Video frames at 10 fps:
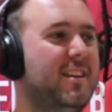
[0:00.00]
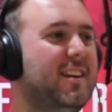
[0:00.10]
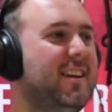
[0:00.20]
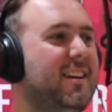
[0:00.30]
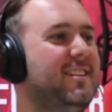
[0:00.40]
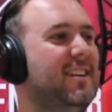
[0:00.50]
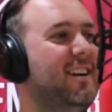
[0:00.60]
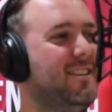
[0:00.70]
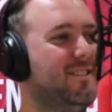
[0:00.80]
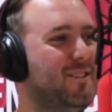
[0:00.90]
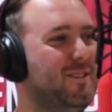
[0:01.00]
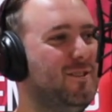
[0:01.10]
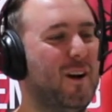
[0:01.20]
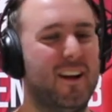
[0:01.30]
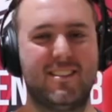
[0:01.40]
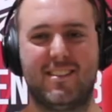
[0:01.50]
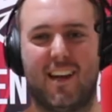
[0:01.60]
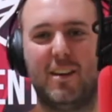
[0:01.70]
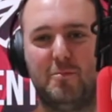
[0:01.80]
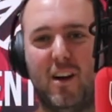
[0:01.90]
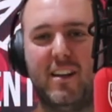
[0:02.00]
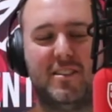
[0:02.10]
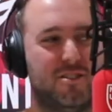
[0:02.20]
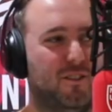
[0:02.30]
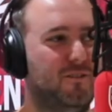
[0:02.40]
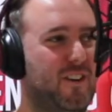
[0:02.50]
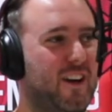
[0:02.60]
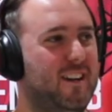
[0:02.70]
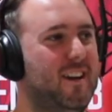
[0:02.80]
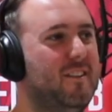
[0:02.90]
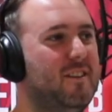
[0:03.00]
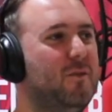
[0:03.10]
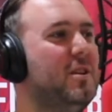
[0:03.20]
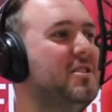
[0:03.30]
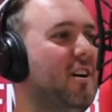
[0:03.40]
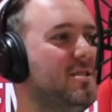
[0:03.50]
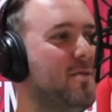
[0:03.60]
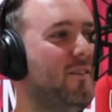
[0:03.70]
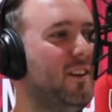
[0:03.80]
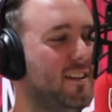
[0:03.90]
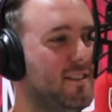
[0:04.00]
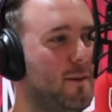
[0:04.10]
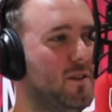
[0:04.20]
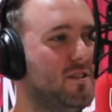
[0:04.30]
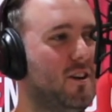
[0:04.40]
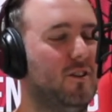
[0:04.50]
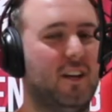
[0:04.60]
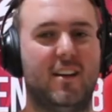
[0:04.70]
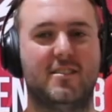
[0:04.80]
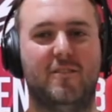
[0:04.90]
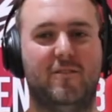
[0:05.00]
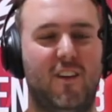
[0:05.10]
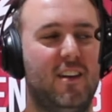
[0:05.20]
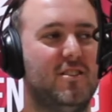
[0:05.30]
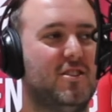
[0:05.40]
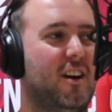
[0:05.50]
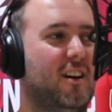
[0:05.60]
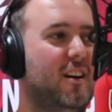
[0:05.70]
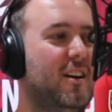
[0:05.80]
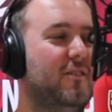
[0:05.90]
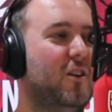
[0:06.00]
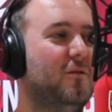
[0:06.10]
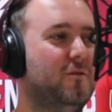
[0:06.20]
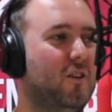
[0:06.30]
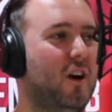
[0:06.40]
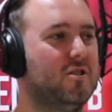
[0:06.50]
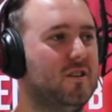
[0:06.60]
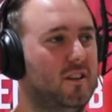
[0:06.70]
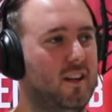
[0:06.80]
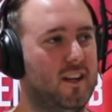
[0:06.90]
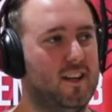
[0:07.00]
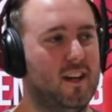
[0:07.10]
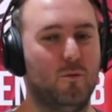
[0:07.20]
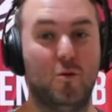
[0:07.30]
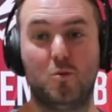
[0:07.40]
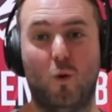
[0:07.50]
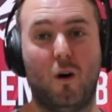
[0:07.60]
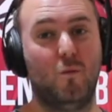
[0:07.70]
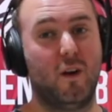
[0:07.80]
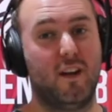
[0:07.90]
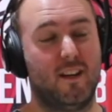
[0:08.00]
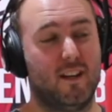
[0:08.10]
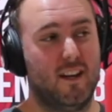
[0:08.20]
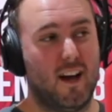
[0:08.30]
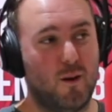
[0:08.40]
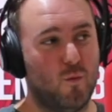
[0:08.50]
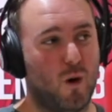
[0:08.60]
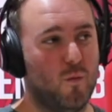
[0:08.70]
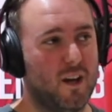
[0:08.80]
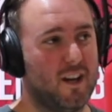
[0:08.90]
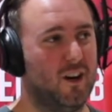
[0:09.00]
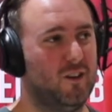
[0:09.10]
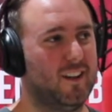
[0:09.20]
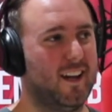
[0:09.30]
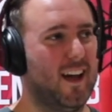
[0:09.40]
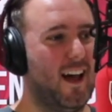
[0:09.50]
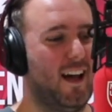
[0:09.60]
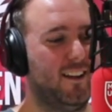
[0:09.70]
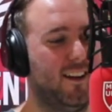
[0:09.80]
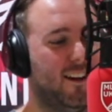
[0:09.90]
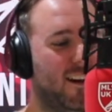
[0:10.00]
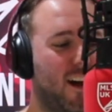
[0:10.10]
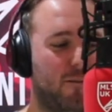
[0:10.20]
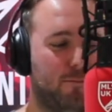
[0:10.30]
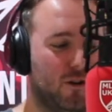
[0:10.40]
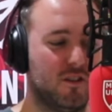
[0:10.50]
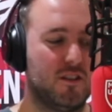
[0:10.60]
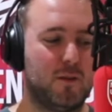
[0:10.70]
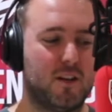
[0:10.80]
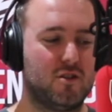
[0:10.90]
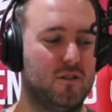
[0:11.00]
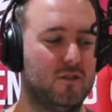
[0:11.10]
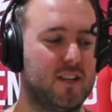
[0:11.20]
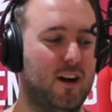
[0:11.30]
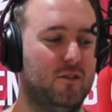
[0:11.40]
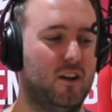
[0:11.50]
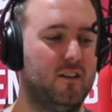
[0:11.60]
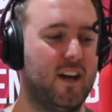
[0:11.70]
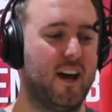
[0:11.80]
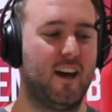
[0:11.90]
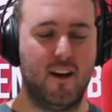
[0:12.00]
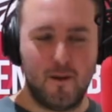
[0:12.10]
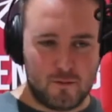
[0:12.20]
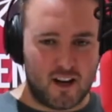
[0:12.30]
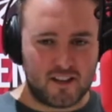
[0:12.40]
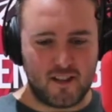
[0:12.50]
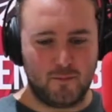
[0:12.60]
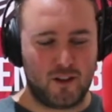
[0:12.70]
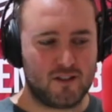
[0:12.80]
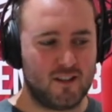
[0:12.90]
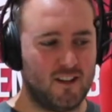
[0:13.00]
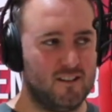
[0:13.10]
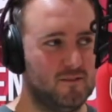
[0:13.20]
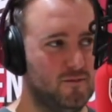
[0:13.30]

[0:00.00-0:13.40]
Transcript: need to celebrate something that we talked about on the last episode. It's a feature that unfortunately was 1 week and 1 week only. Elliot, I've put the special sound on there. Press the button.